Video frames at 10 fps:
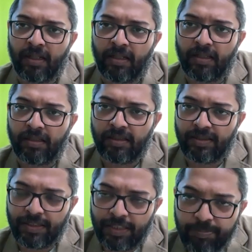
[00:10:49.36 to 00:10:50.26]

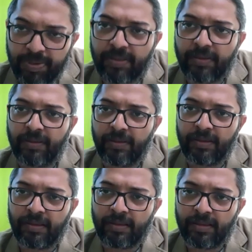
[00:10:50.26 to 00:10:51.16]
the
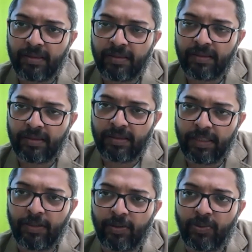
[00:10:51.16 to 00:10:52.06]
typical
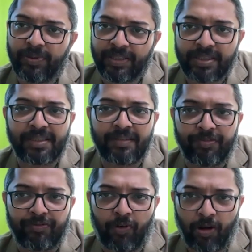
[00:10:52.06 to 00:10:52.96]
Hindu Christian
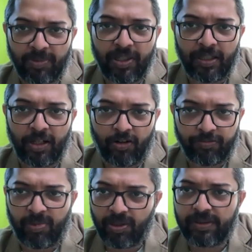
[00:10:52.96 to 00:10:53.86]
formula of
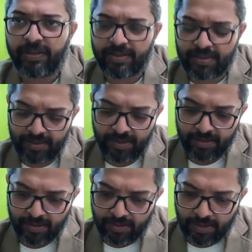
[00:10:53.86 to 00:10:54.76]
politics.
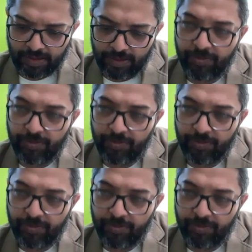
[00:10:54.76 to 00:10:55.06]
Right. He